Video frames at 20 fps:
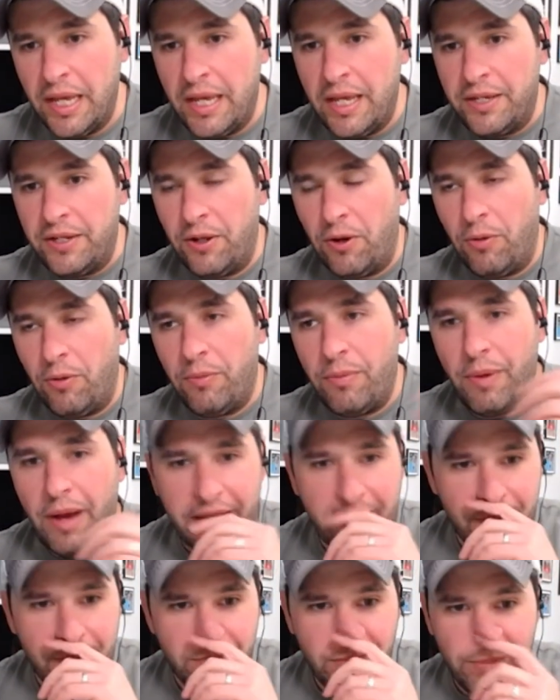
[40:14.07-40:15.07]
You know, I
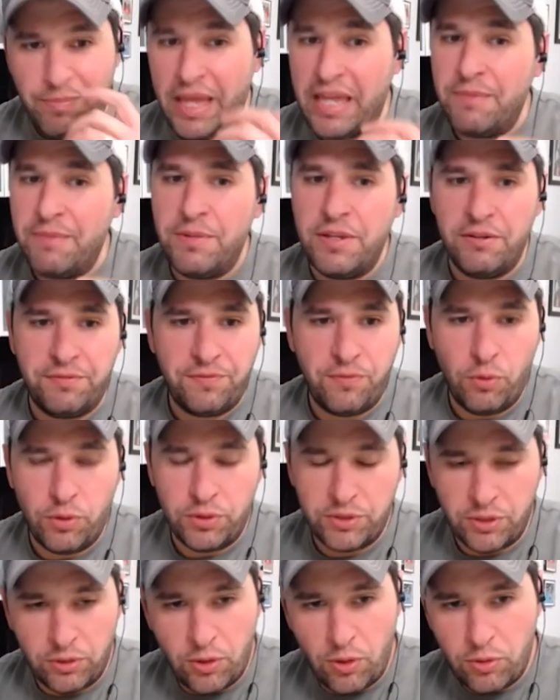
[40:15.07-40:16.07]
can maybe afford
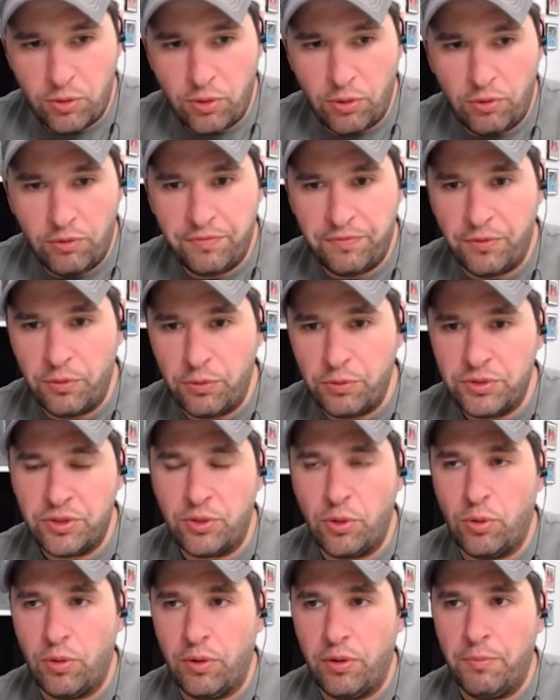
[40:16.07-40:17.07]
the local food
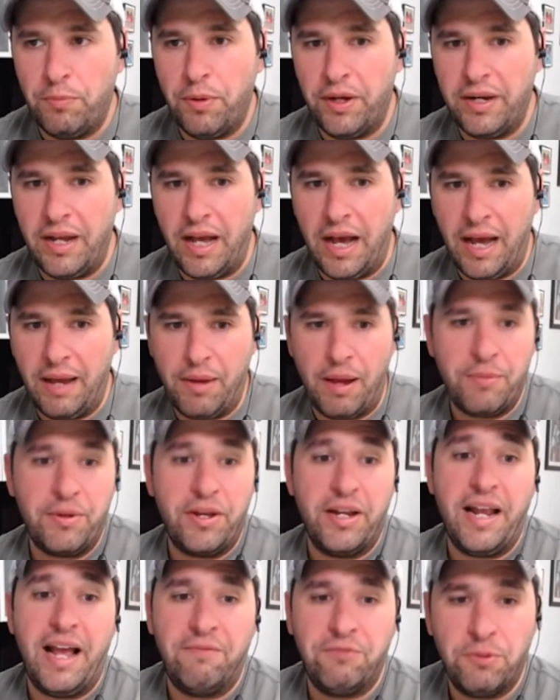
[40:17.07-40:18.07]
store, but I, I'm going to
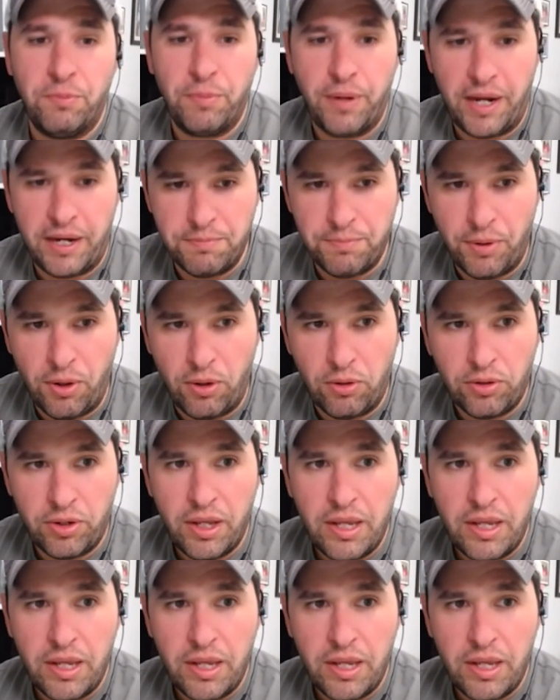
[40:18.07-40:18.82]
have to buy in bulk.